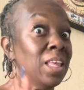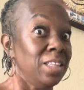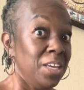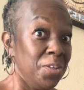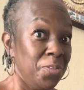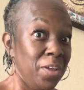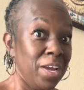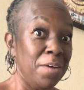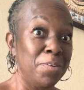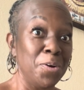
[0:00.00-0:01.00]
The other thing
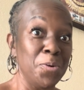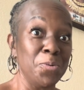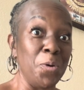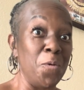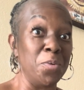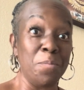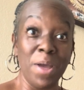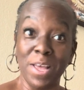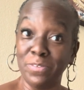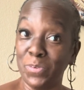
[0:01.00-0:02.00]
I've learned over the
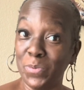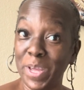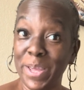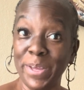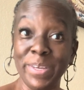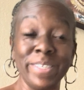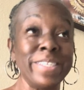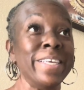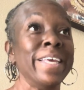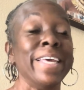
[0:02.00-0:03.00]
past few days,
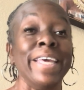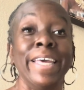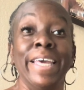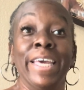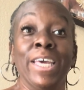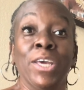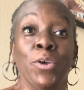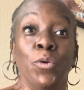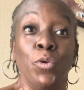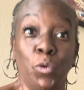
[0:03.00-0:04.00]

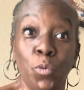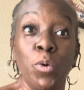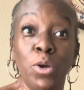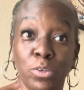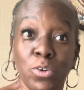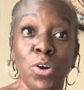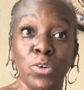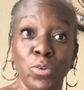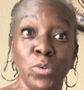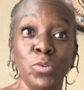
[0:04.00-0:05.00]
you will start to
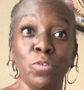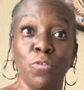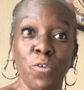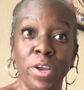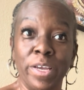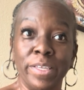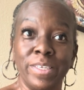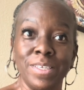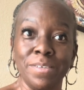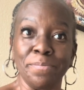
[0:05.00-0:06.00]
lose friends.